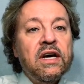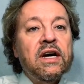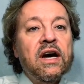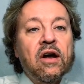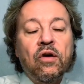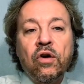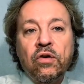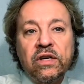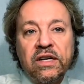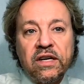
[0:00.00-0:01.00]

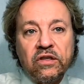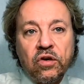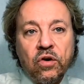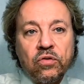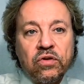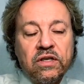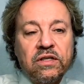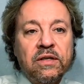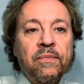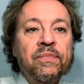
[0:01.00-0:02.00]
hyaluronidase
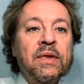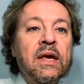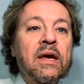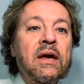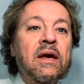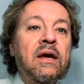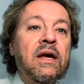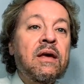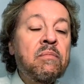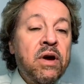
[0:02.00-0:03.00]
doses.
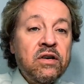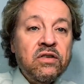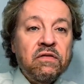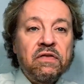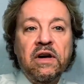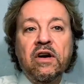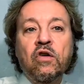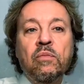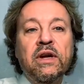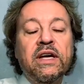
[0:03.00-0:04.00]
Emergent filler
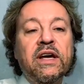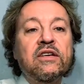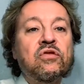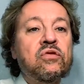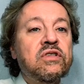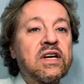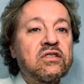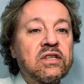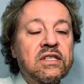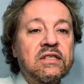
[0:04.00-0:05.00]
complications
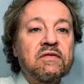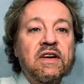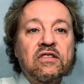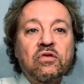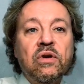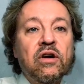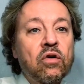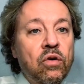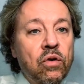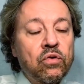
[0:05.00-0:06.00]
such as vascular
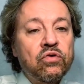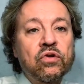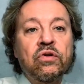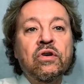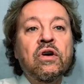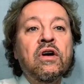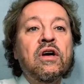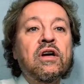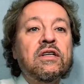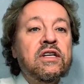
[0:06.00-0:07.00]
occlusion,
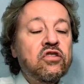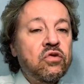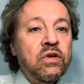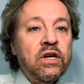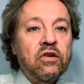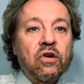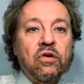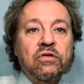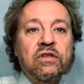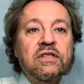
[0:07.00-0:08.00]
tissue
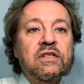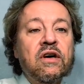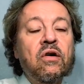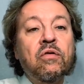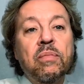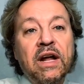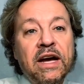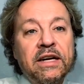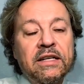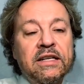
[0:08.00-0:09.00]
necrosis, or
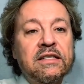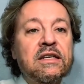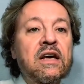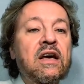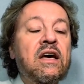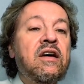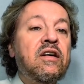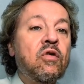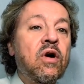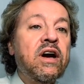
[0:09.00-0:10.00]
blindness
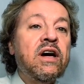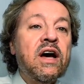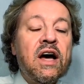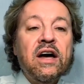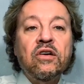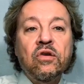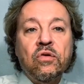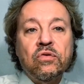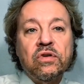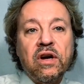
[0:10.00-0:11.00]
require
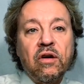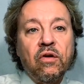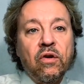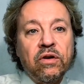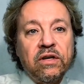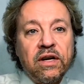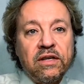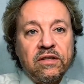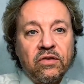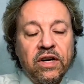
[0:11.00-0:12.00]
high-dose
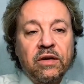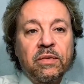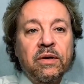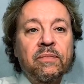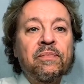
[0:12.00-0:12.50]
hyaluronidase treatment.